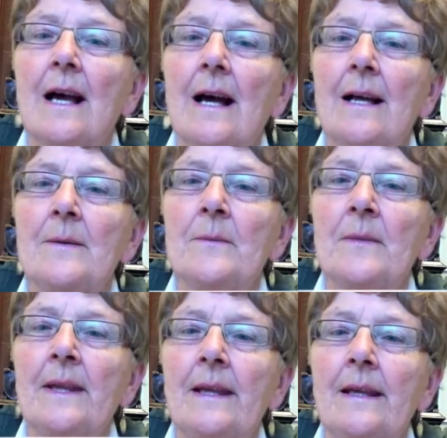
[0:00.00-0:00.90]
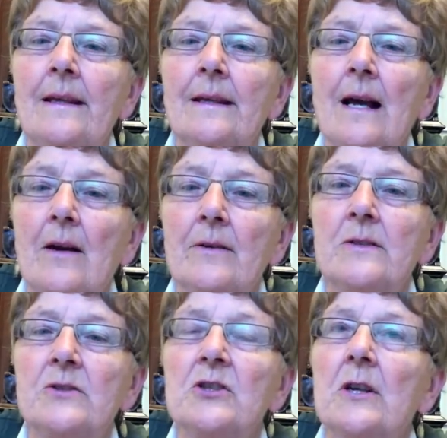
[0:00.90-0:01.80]
I am the
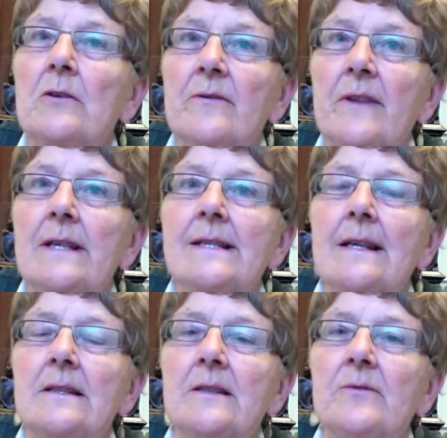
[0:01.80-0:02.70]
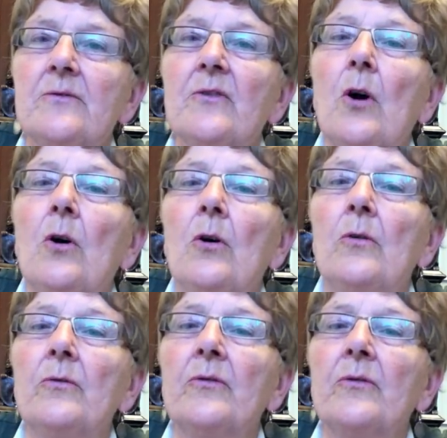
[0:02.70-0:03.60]
current chair of the executive
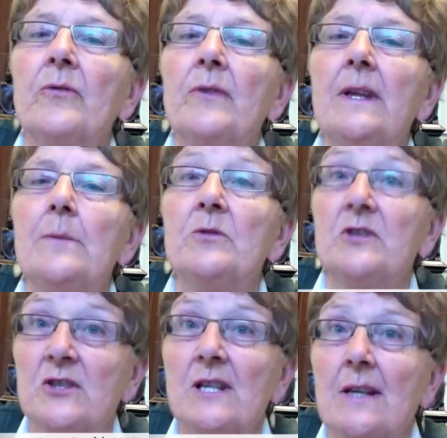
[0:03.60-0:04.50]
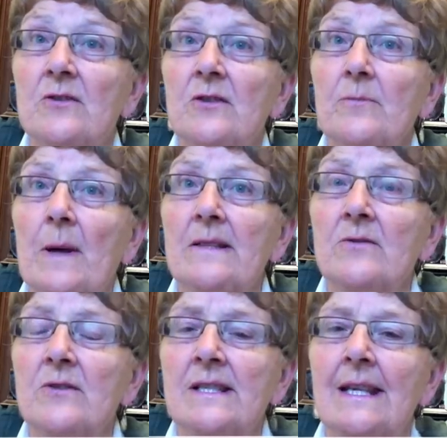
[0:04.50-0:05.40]
of the British section of Pax
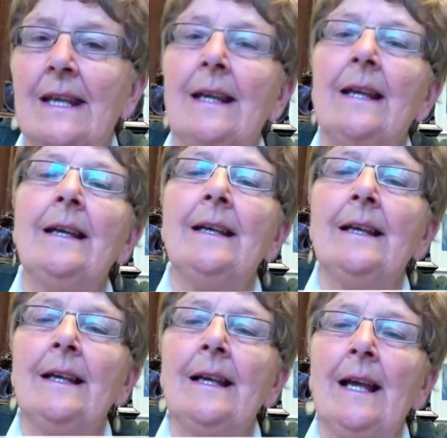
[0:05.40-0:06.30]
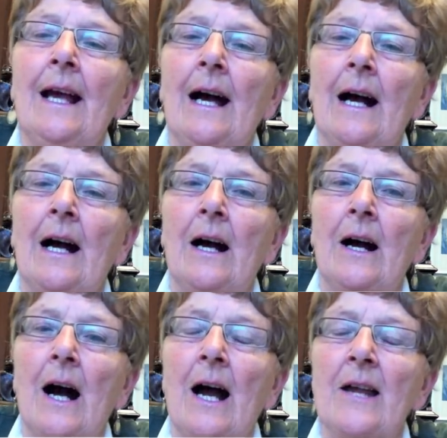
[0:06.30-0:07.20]
Christi.
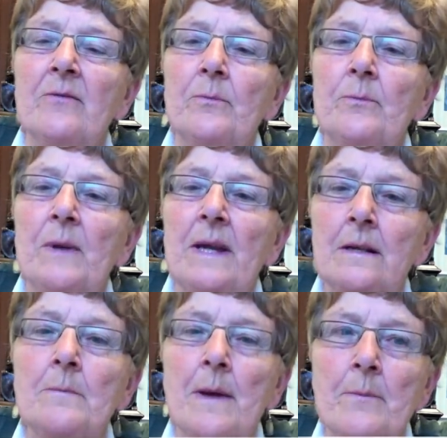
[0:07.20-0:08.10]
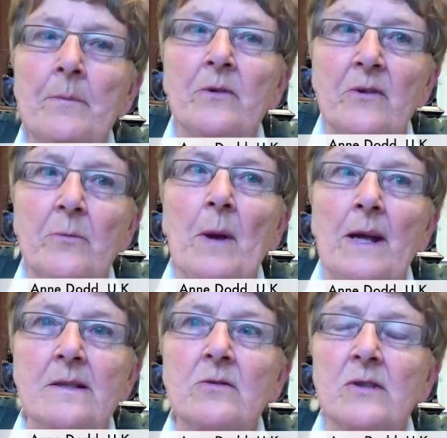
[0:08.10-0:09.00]
I've been a member of
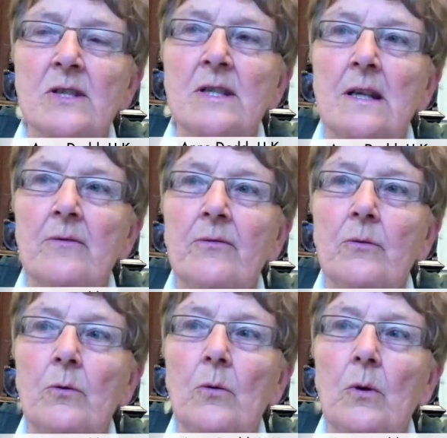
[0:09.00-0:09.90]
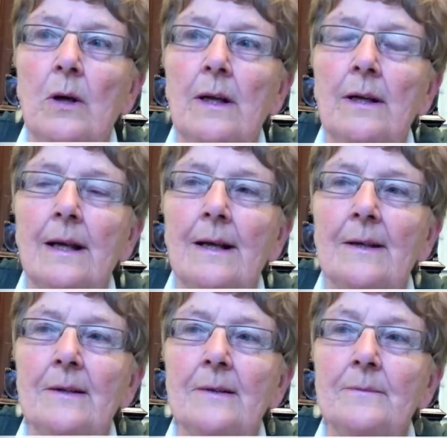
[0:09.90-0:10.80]
Pax Christi for,
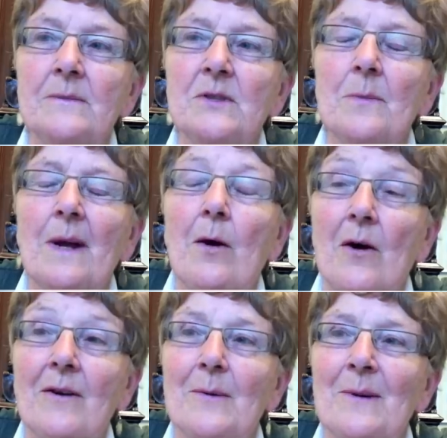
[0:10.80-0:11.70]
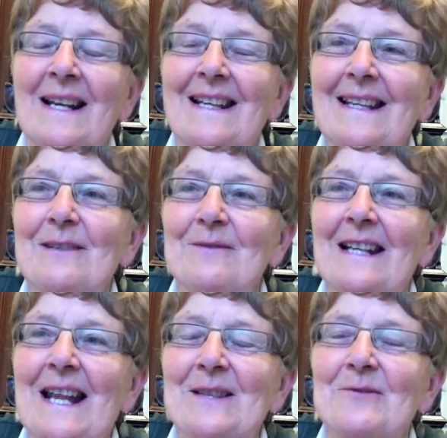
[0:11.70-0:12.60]
to my horror when I think of the
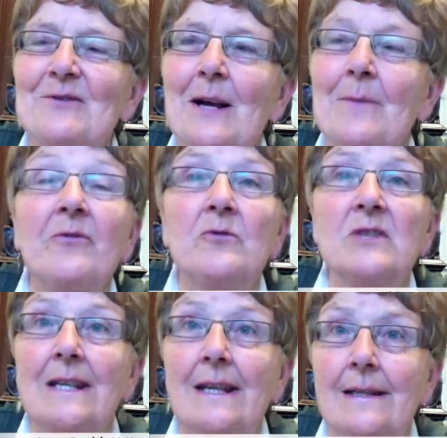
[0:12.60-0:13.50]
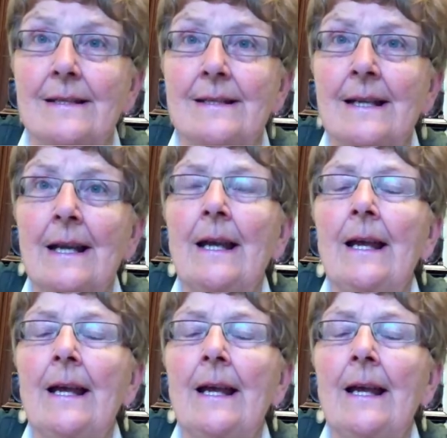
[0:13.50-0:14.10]
length of time, 40 years.